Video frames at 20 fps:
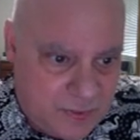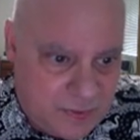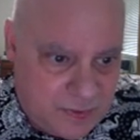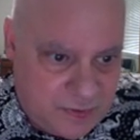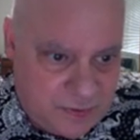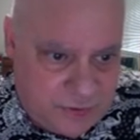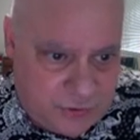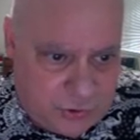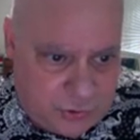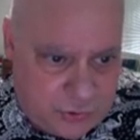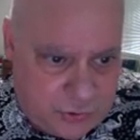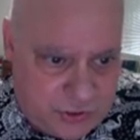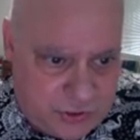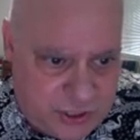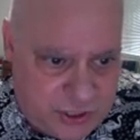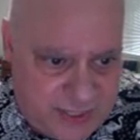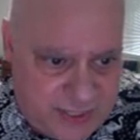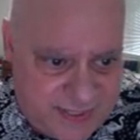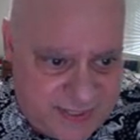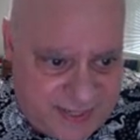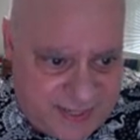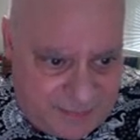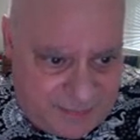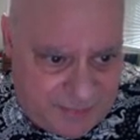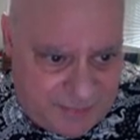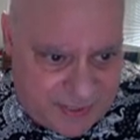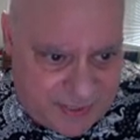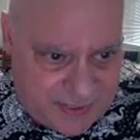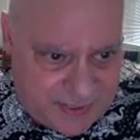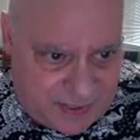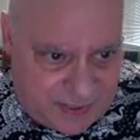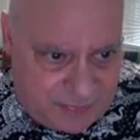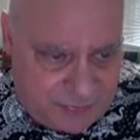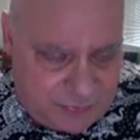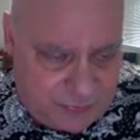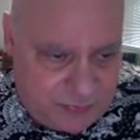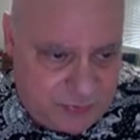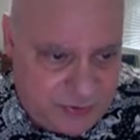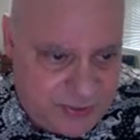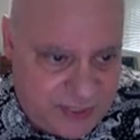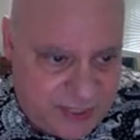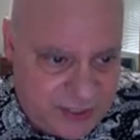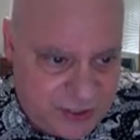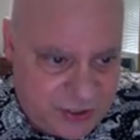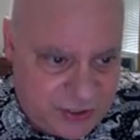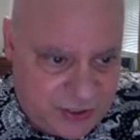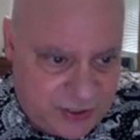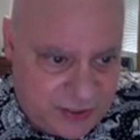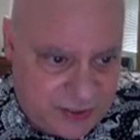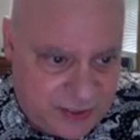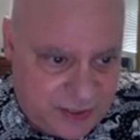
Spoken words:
Those genes get messed up through mutation